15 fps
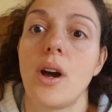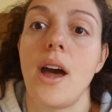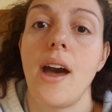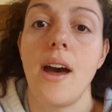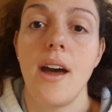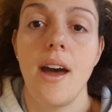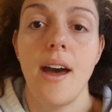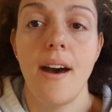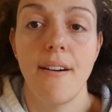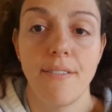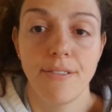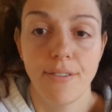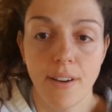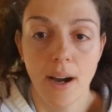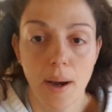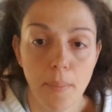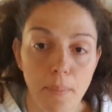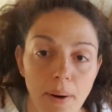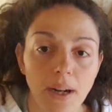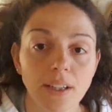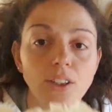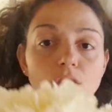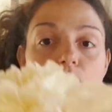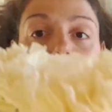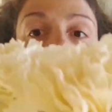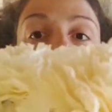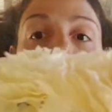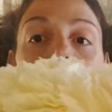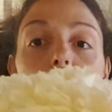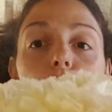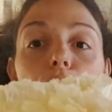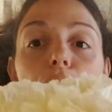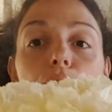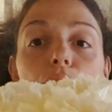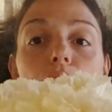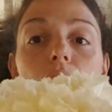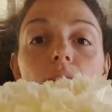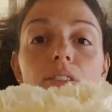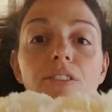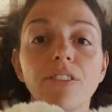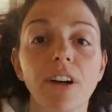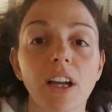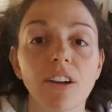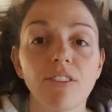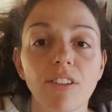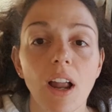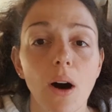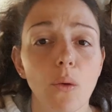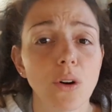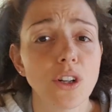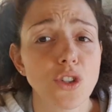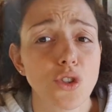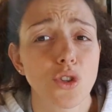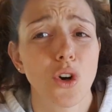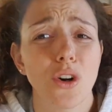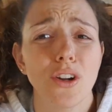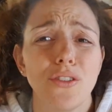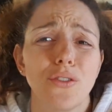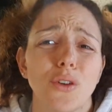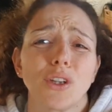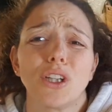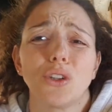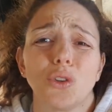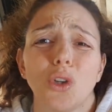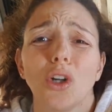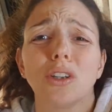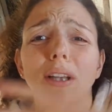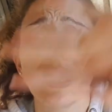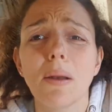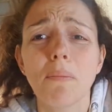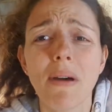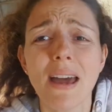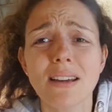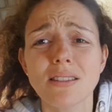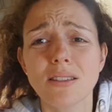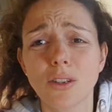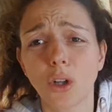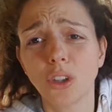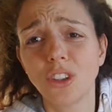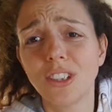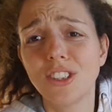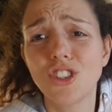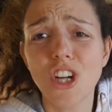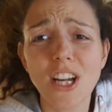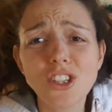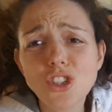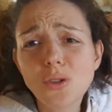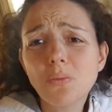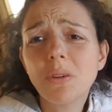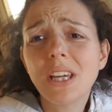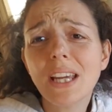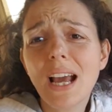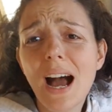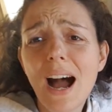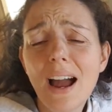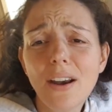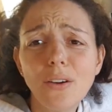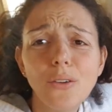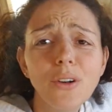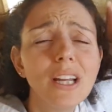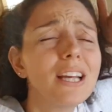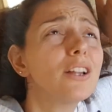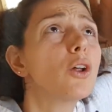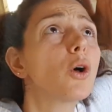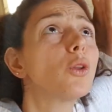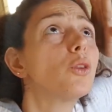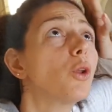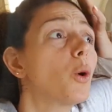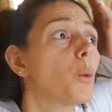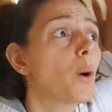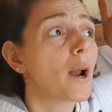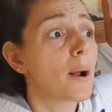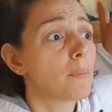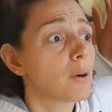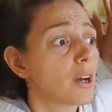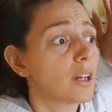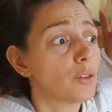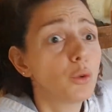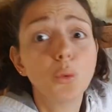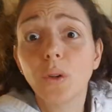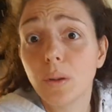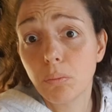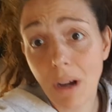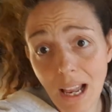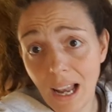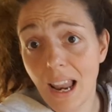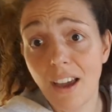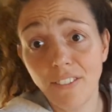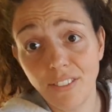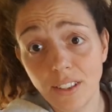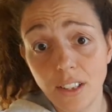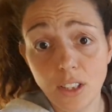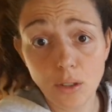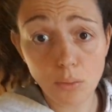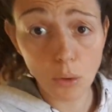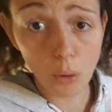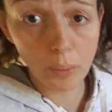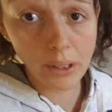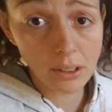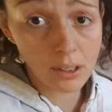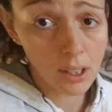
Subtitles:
I have a bunch of fake flowers. Sorry for the total mess. Don't judge me. I really don't know what I'm gonna do with my life in this moment.